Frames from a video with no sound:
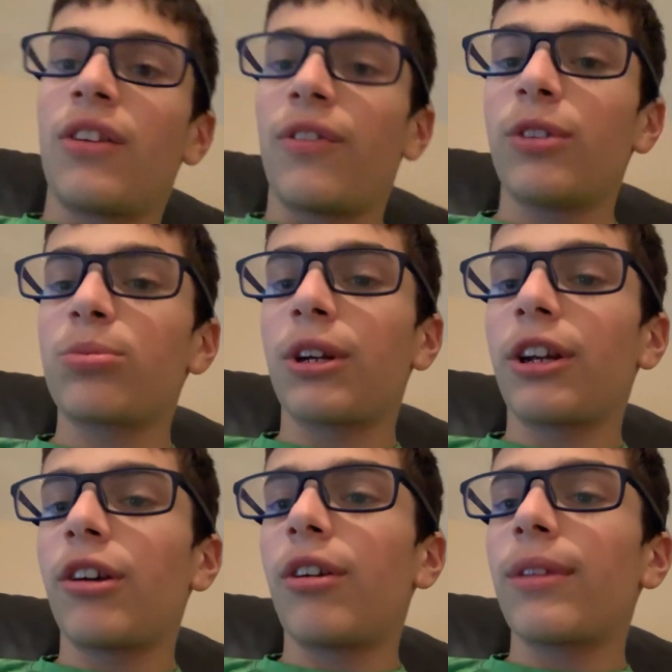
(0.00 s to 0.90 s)
First, we're going
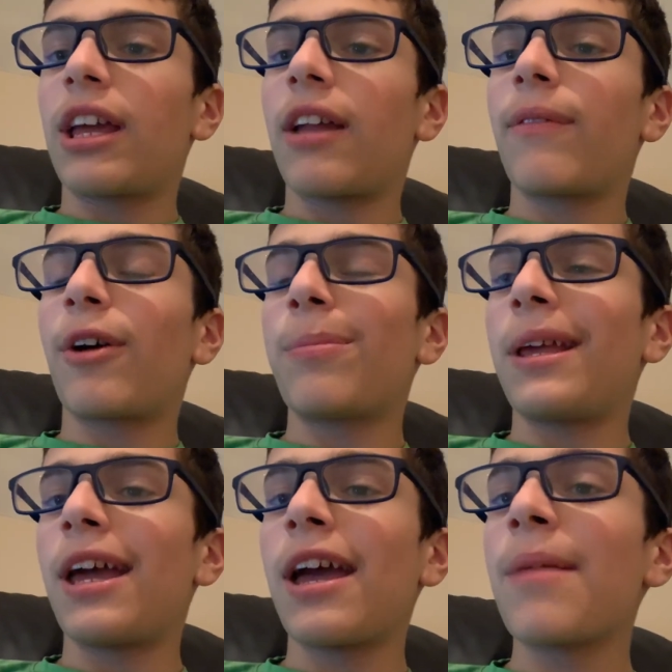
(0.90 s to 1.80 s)
to go over the
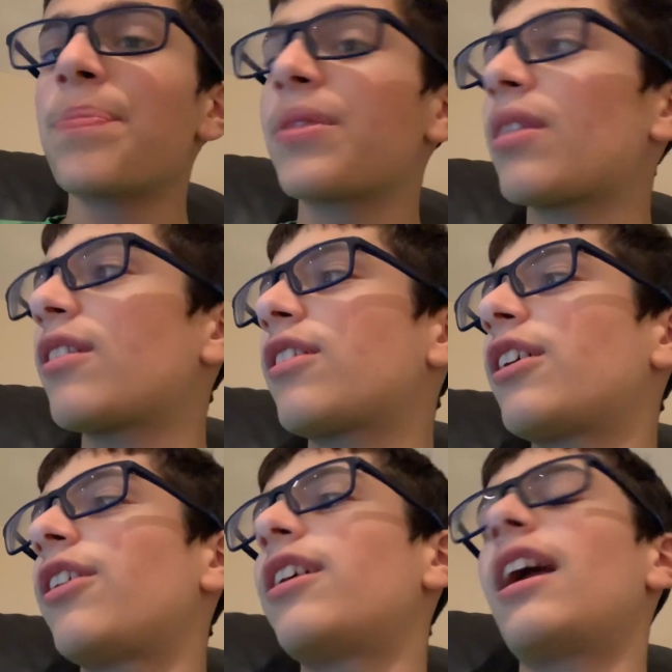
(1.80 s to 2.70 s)
NFLPA.
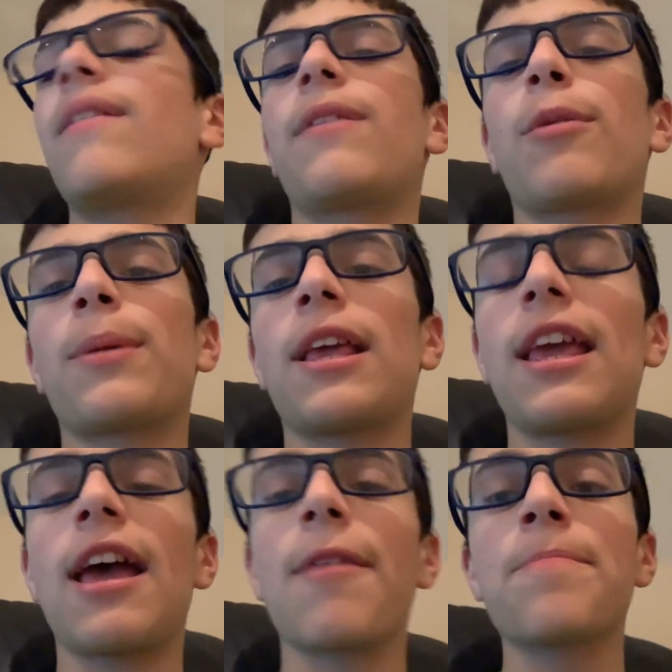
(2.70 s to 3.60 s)
So the
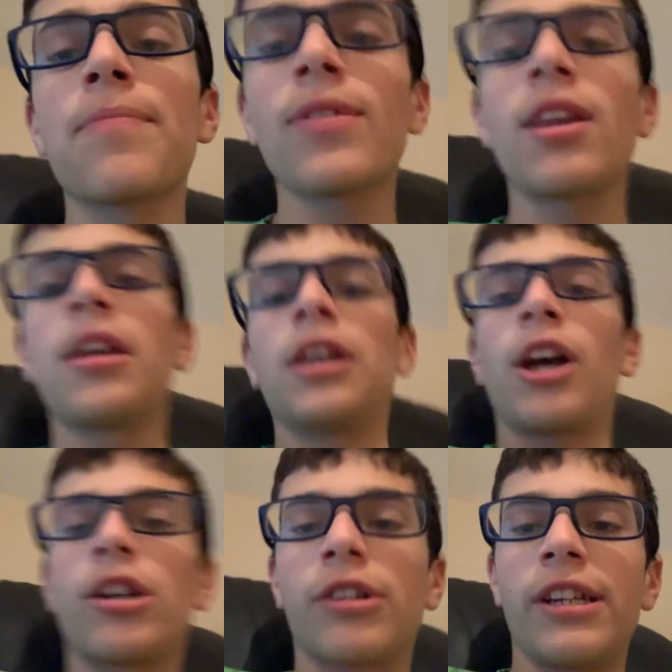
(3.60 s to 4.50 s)
NFLPA
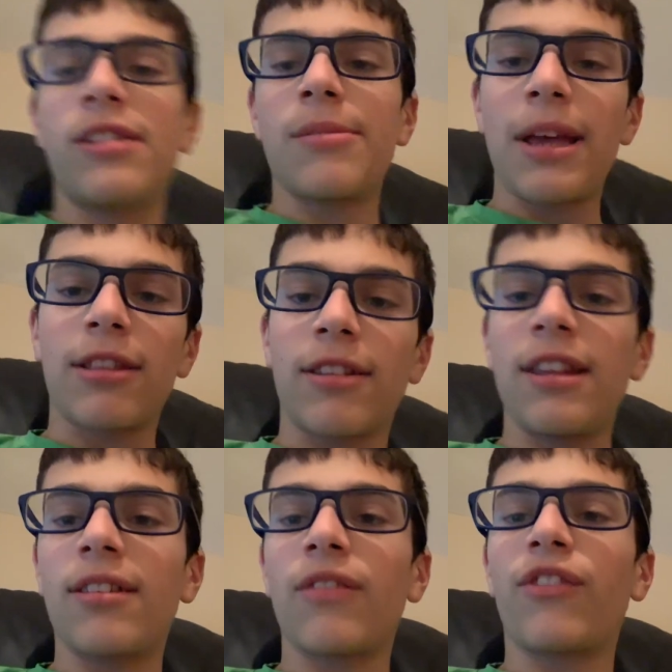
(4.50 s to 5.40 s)
agreed to make the
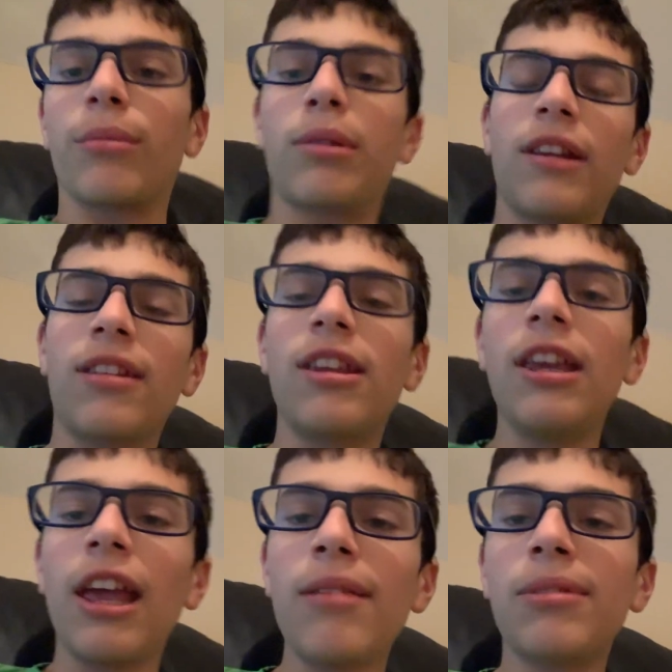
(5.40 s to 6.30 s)
season from
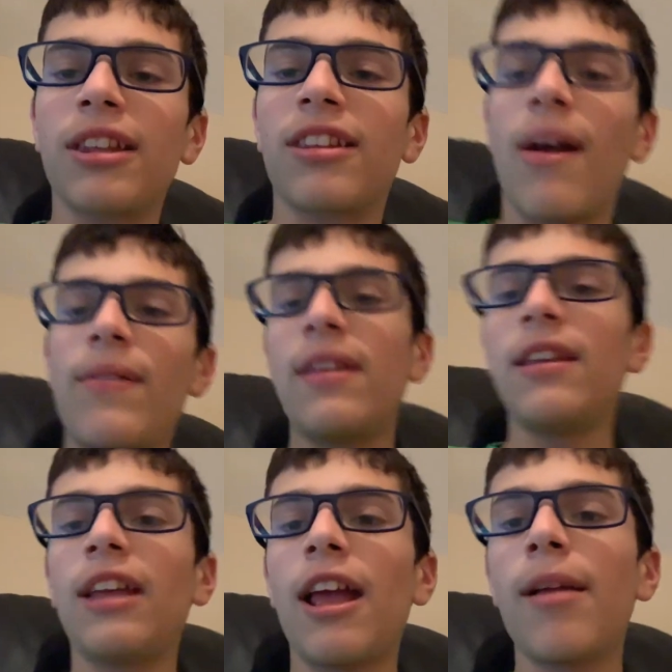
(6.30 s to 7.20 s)
16 games to
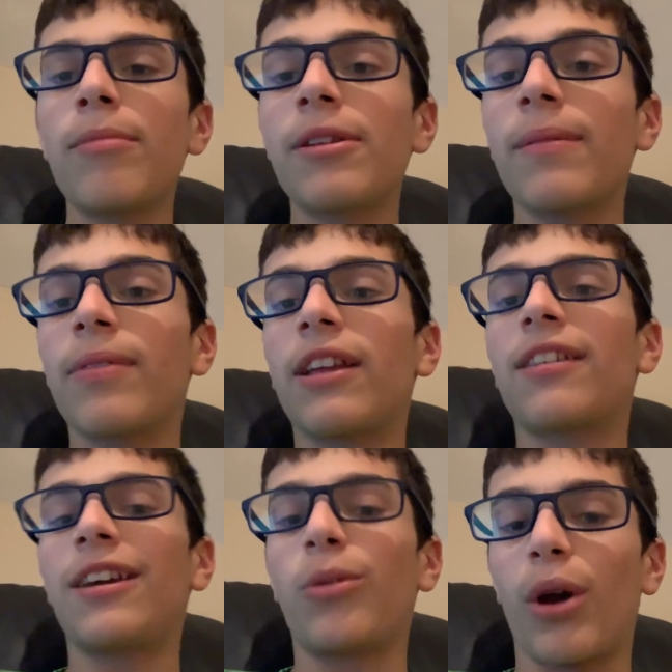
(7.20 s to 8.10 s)
17 games, and then
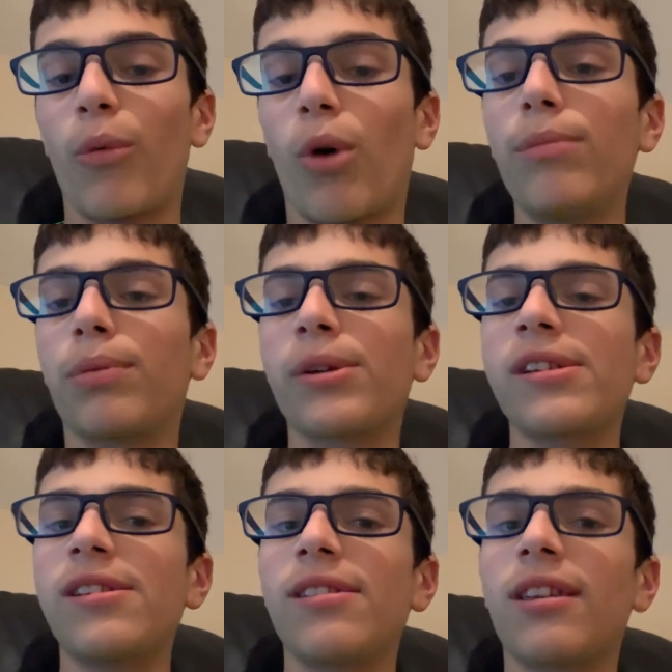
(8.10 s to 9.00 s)
take away one
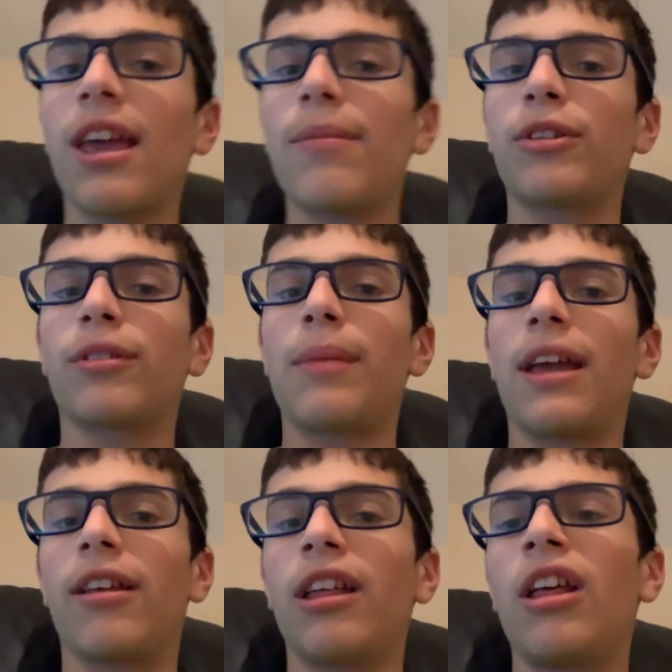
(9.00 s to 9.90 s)
preseason game, which would
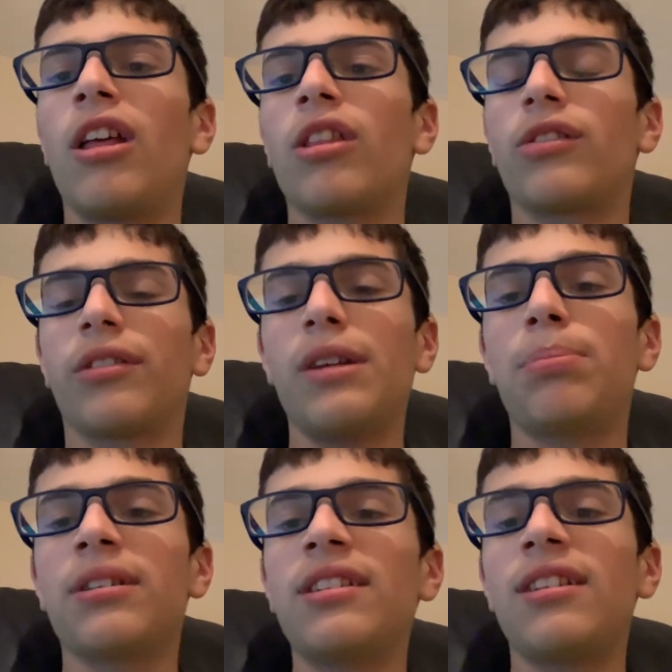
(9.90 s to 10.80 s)
make three
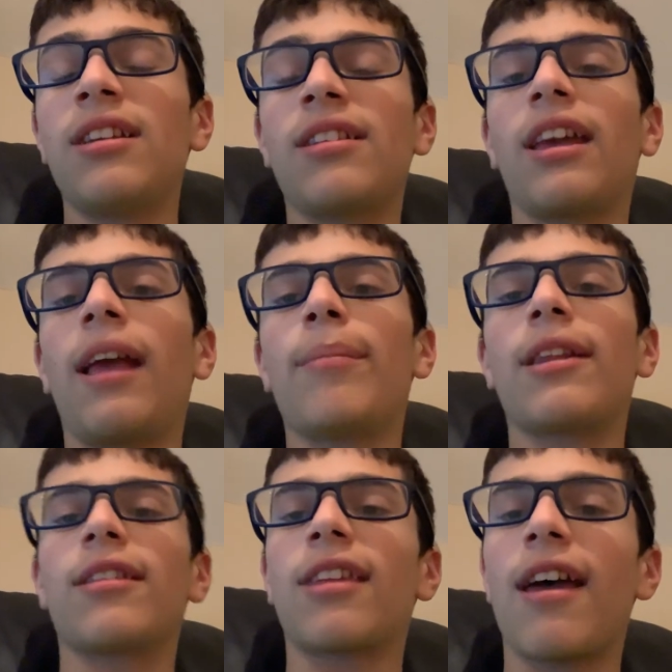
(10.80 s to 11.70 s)
preseason games
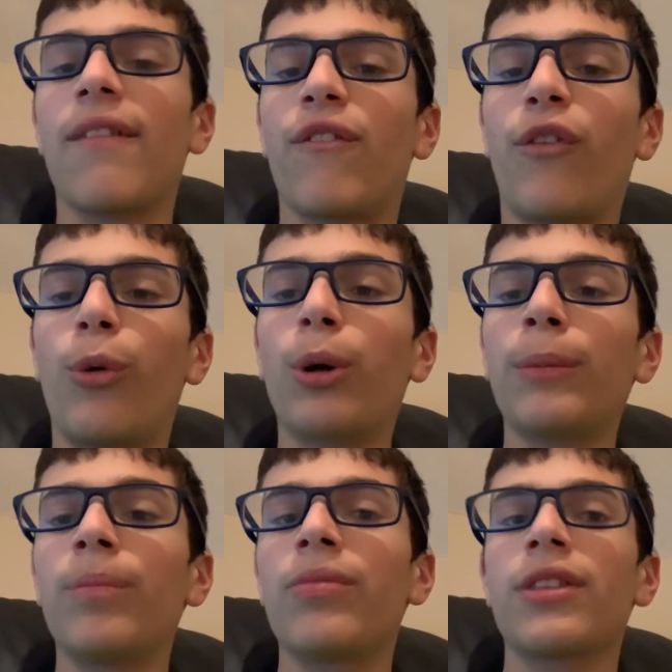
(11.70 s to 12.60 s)
instead of four,
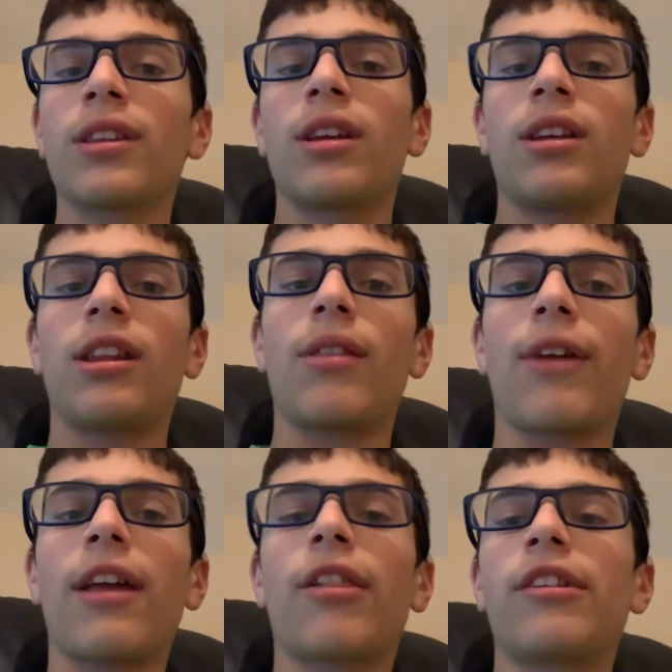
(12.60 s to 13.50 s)
and then the
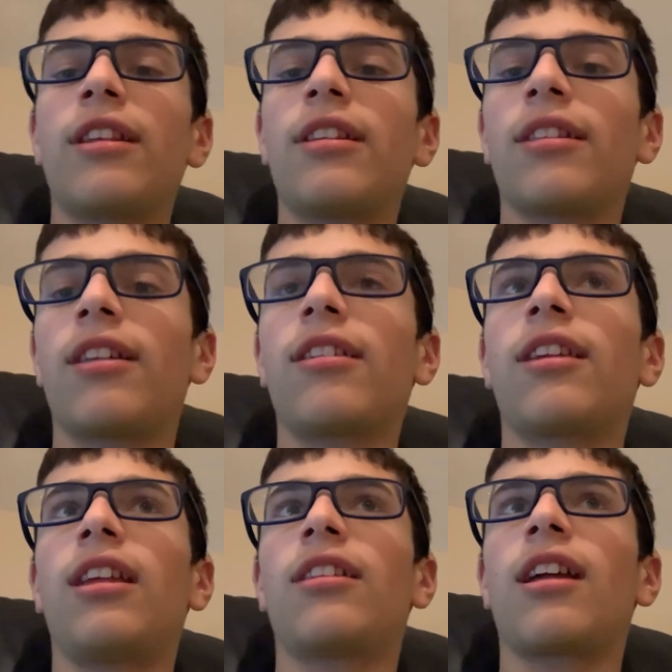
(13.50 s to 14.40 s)
regular season
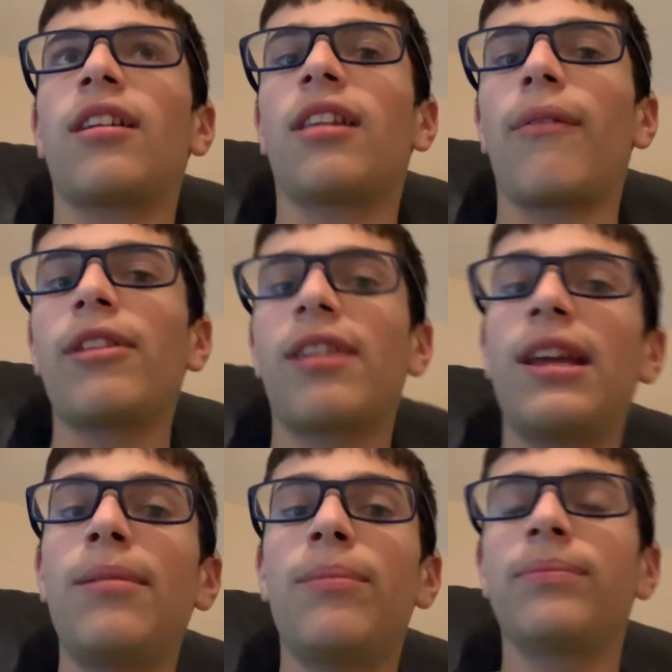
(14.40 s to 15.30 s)
16 instead of 17.